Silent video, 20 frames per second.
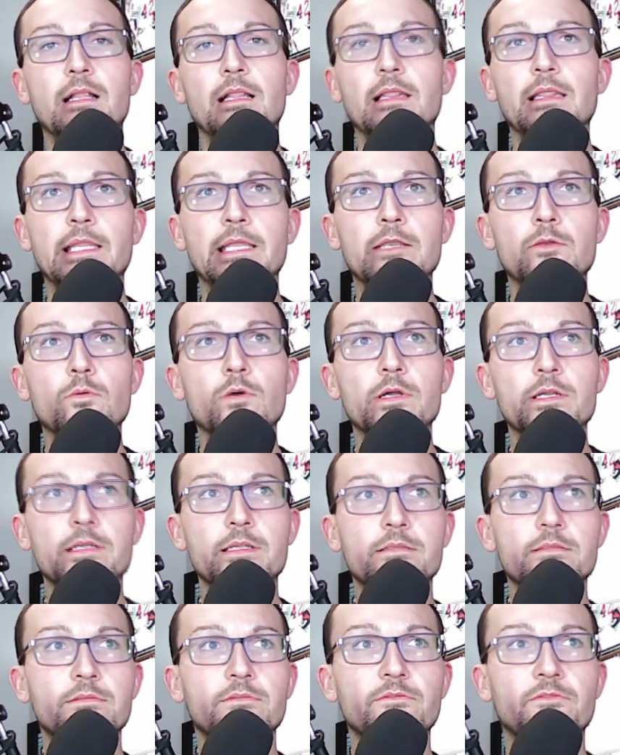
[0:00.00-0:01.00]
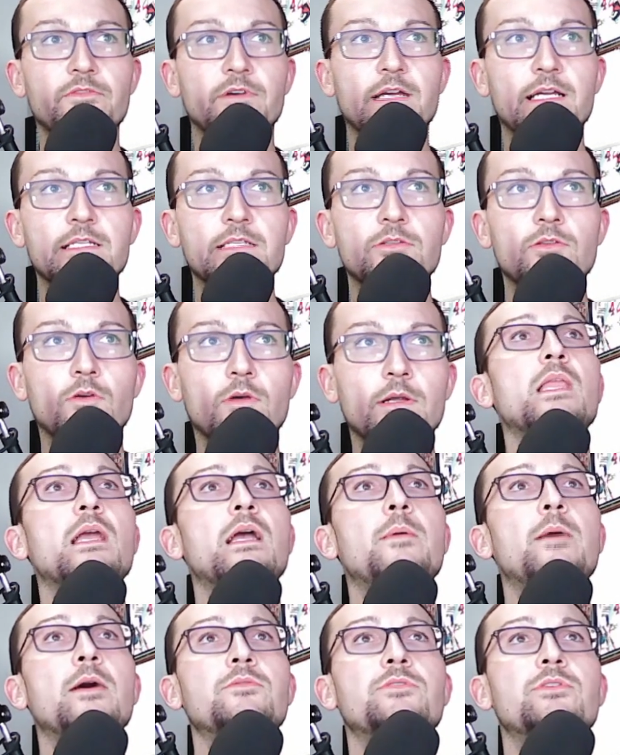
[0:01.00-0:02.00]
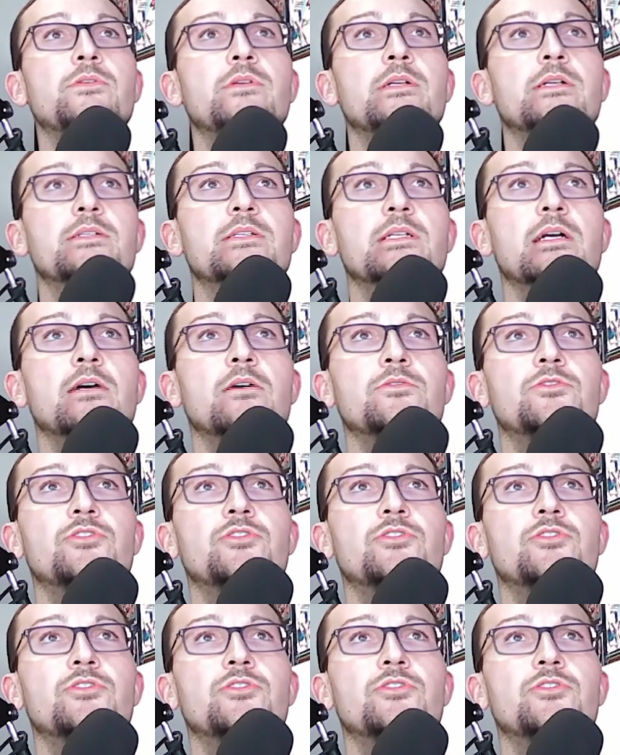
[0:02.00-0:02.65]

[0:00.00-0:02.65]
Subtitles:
Linwood, fucking dork. About 2 years ago,